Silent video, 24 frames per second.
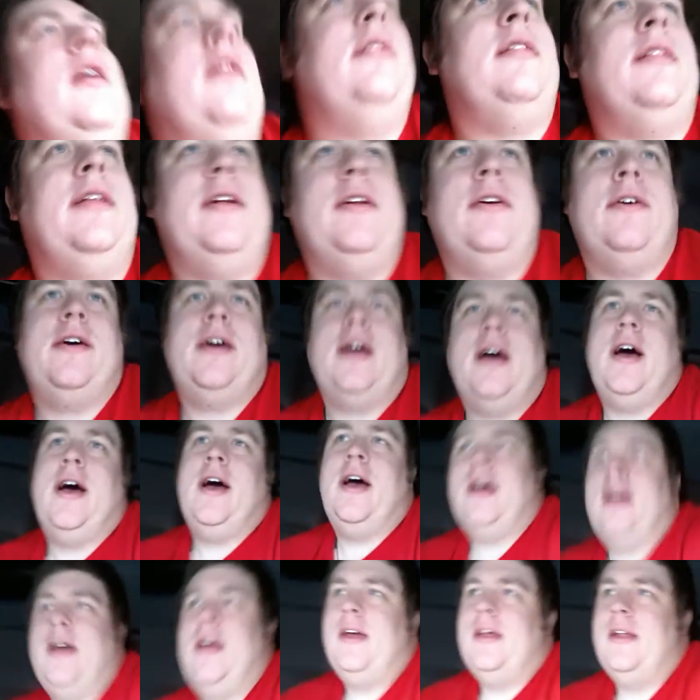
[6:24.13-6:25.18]
Little
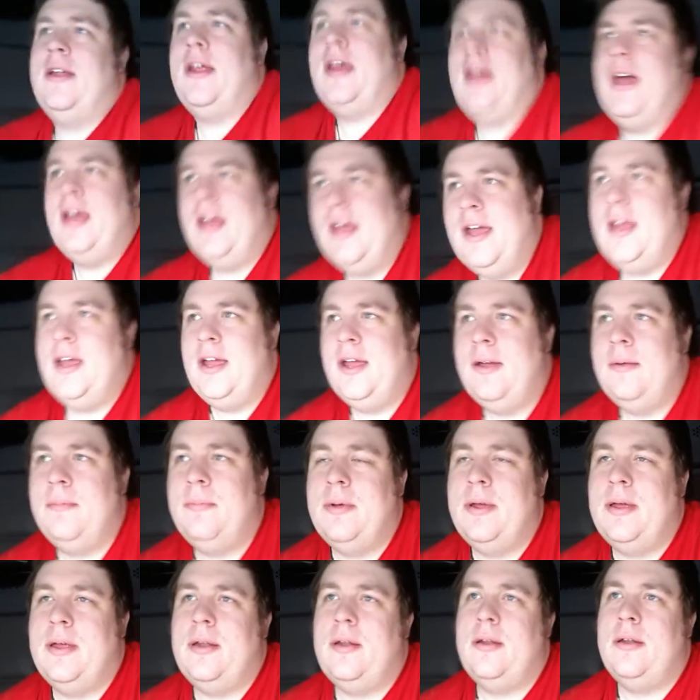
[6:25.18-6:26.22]
Guy and
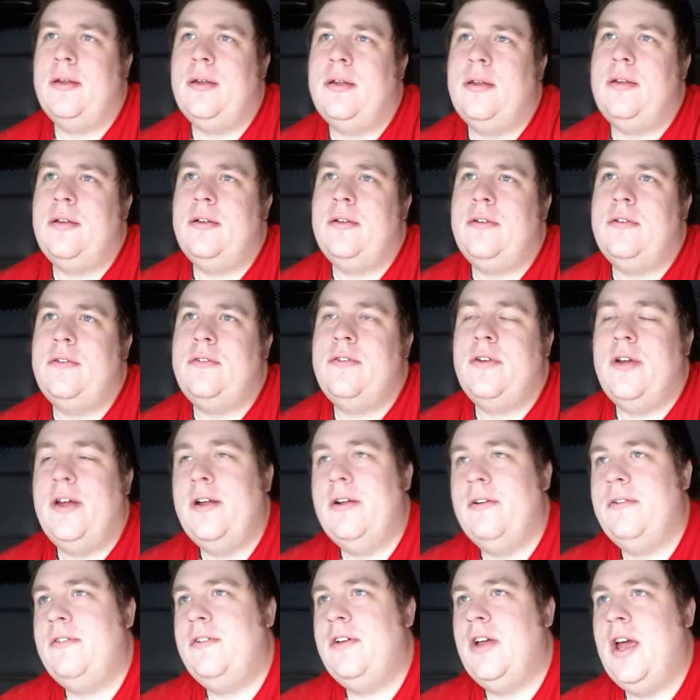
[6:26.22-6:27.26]
Abe and
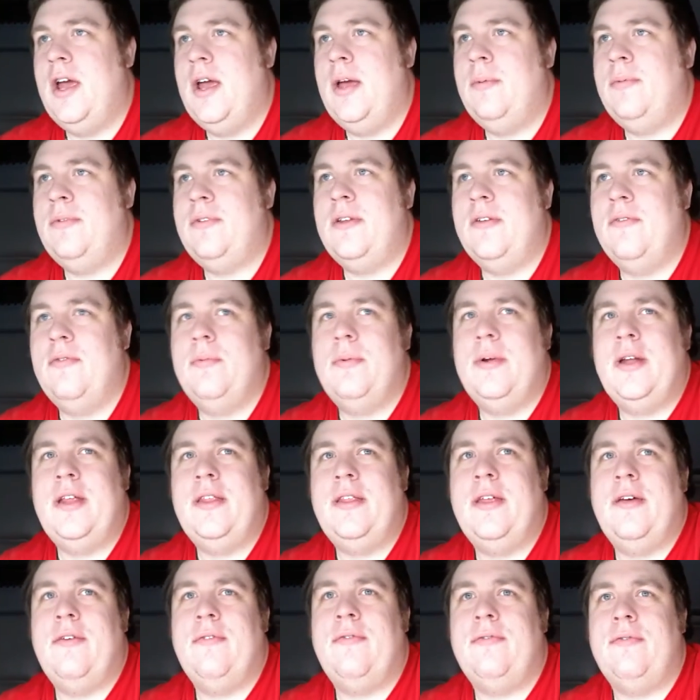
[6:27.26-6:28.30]
Trainer James and everybody,
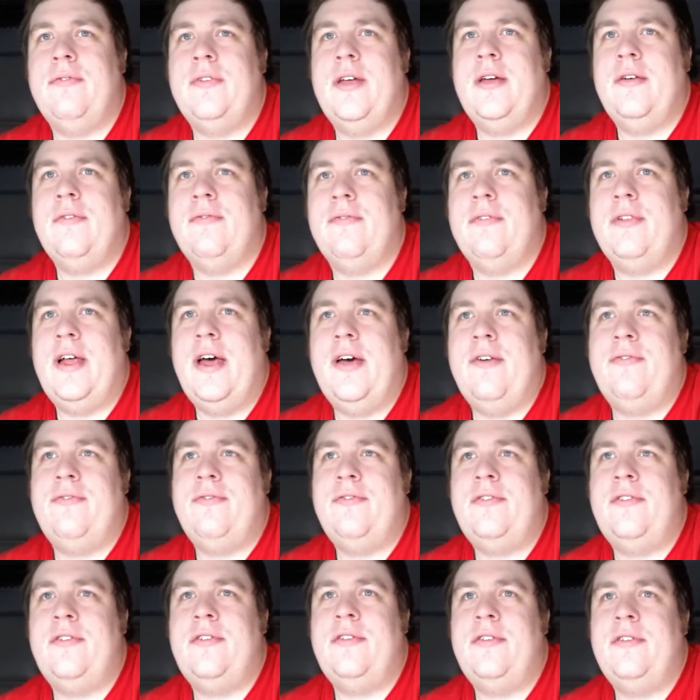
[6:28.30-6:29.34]
they've
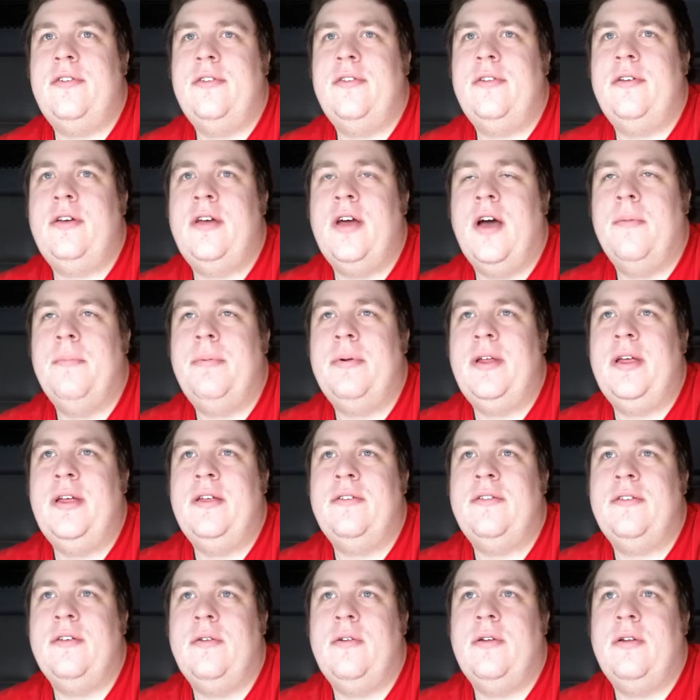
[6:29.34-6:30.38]
left
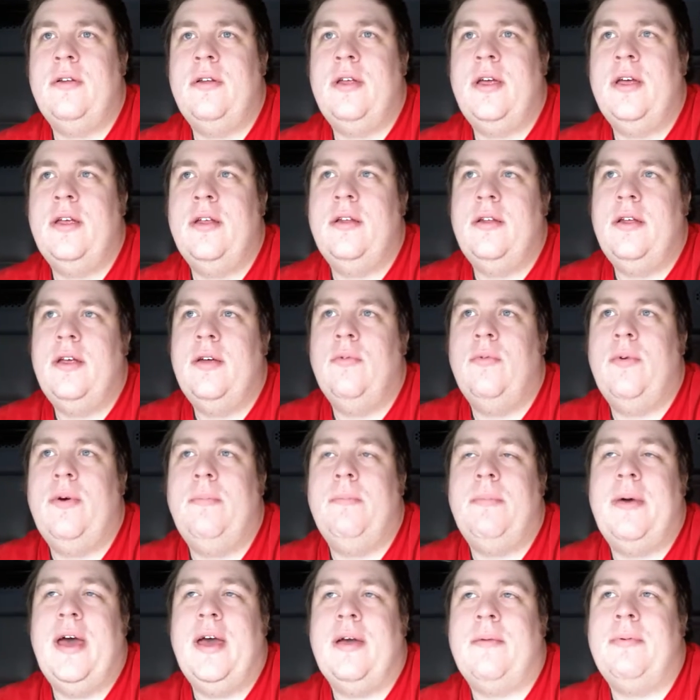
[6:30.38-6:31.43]
companies and
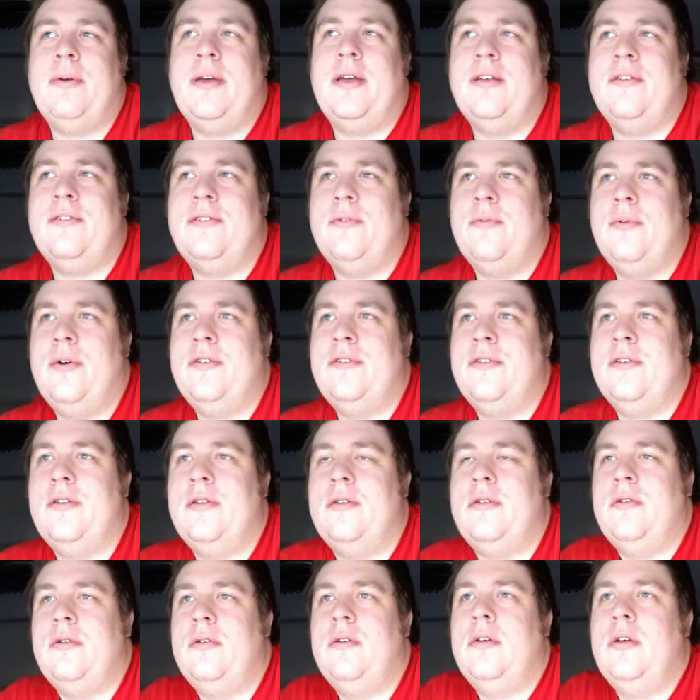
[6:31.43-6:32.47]
went back because it wasn't
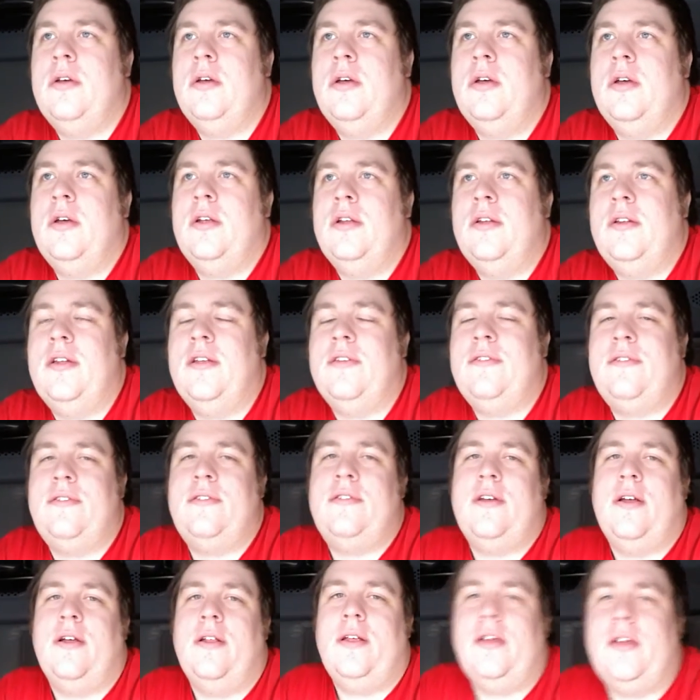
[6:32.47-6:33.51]

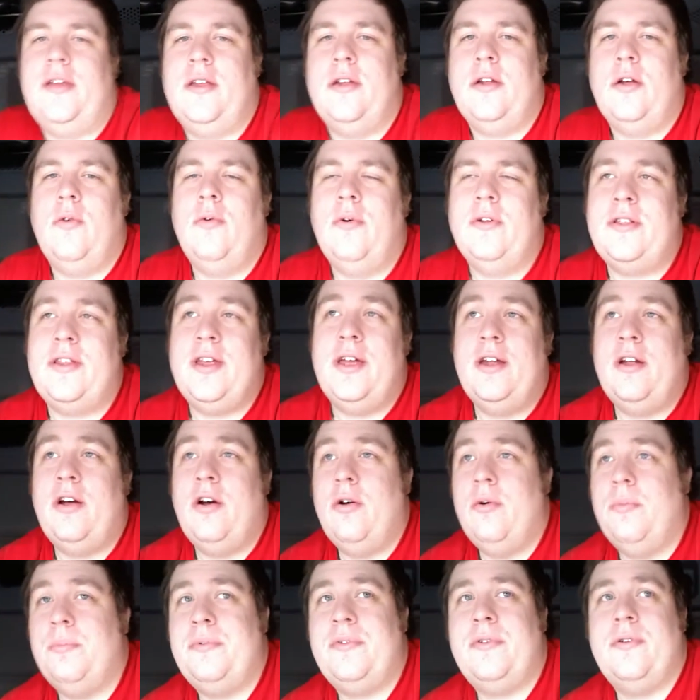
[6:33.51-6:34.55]
necessarily, you know, what they'd
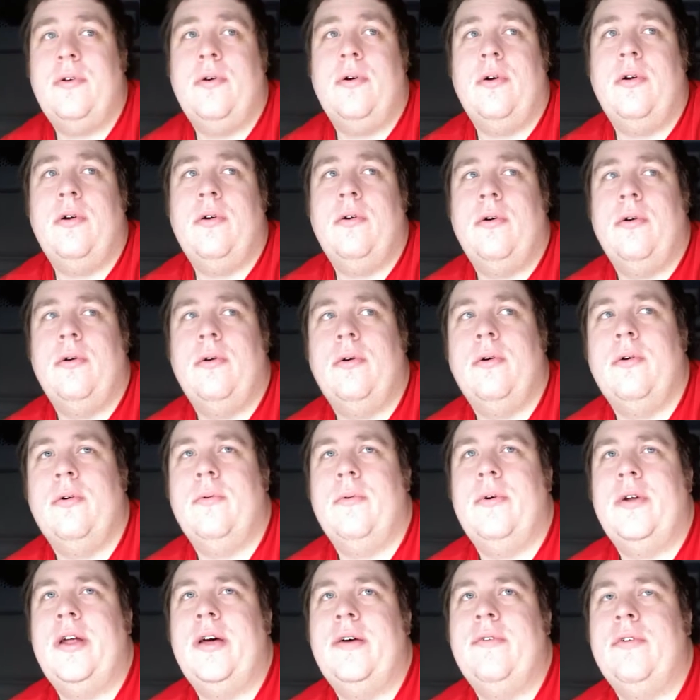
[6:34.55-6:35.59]
hoped or
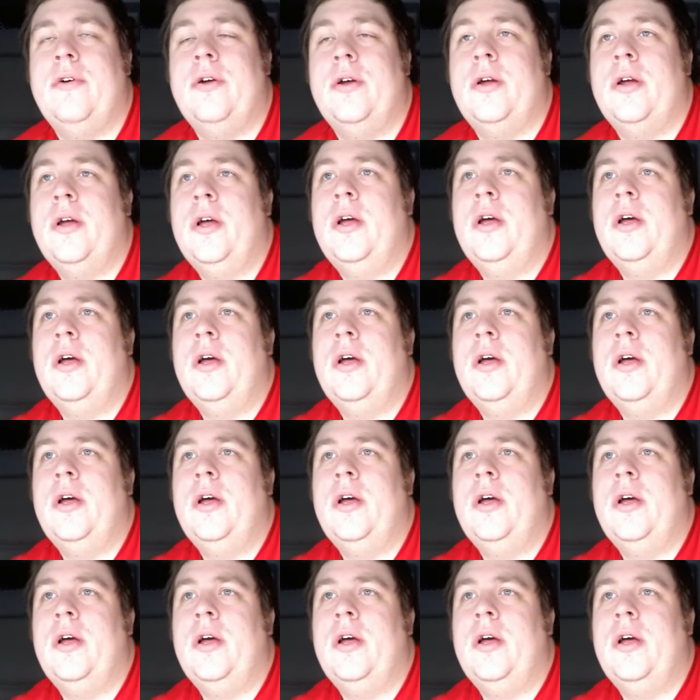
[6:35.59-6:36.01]
whatever.